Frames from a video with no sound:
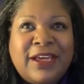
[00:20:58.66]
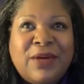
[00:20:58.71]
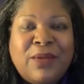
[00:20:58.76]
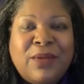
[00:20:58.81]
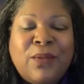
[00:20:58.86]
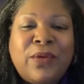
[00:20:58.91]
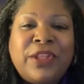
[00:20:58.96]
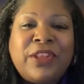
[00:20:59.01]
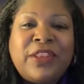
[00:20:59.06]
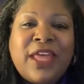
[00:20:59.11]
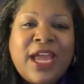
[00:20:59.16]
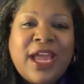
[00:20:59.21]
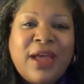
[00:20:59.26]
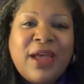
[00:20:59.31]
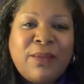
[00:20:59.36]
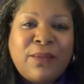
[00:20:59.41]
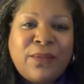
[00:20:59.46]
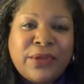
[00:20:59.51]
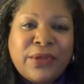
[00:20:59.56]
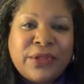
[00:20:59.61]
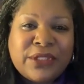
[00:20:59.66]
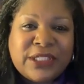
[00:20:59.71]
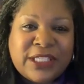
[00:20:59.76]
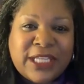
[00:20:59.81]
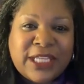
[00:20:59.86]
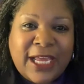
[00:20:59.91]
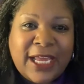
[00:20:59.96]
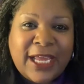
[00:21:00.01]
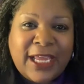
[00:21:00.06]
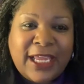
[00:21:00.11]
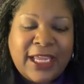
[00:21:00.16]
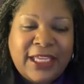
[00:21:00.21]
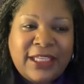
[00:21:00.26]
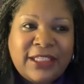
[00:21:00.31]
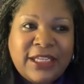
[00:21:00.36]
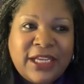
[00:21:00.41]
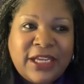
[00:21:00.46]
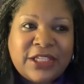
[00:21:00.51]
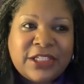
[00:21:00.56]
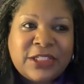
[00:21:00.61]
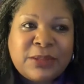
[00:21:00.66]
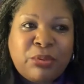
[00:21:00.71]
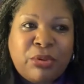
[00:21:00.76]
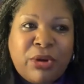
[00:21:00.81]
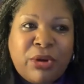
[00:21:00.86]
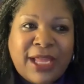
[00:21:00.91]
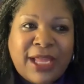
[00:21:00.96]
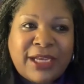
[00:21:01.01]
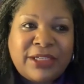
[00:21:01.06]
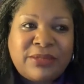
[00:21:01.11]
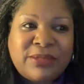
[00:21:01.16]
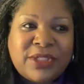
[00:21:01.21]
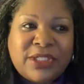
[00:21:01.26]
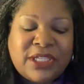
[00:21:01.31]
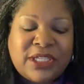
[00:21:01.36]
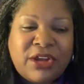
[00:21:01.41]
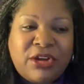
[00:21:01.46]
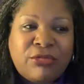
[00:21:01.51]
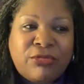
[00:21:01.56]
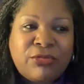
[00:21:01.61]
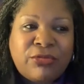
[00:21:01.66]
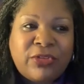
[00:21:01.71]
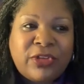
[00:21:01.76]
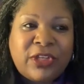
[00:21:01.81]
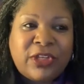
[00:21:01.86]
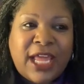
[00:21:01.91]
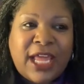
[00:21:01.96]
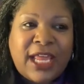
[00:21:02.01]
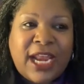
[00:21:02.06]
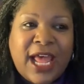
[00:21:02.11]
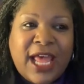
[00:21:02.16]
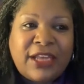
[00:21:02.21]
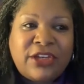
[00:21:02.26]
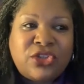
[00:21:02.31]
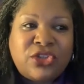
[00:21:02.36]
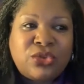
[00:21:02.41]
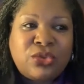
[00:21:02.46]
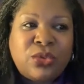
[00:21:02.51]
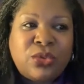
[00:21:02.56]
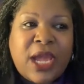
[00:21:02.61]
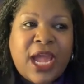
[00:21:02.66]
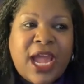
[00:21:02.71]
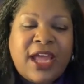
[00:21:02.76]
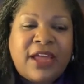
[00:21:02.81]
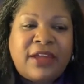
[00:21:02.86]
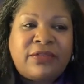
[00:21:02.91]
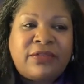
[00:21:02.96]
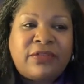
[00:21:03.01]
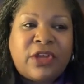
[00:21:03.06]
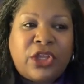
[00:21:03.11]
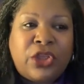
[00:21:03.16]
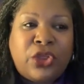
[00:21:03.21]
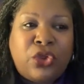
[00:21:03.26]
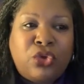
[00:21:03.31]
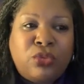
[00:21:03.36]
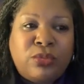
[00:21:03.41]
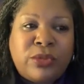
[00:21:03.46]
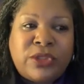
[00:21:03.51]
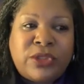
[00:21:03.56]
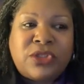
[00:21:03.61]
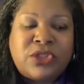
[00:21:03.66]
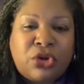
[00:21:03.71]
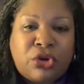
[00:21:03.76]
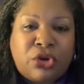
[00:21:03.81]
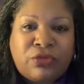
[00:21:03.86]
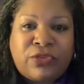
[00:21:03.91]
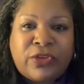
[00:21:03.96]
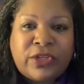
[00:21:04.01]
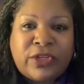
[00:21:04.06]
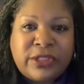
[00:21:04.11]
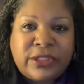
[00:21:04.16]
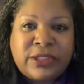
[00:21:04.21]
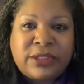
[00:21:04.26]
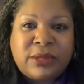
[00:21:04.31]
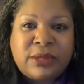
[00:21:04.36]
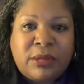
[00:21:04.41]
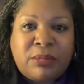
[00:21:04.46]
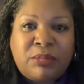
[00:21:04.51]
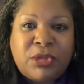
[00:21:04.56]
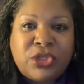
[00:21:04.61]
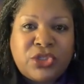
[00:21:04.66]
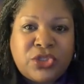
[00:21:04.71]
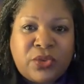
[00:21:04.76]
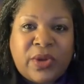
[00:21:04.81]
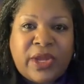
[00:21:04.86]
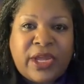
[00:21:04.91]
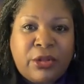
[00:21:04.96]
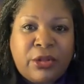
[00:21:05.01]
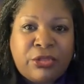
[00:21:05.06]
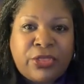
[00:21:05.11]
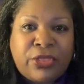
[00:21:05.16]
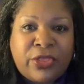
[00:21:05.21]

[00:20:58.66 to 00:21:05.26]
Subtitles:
one thing I will say, he does pride himself that I do have a human service, a mental health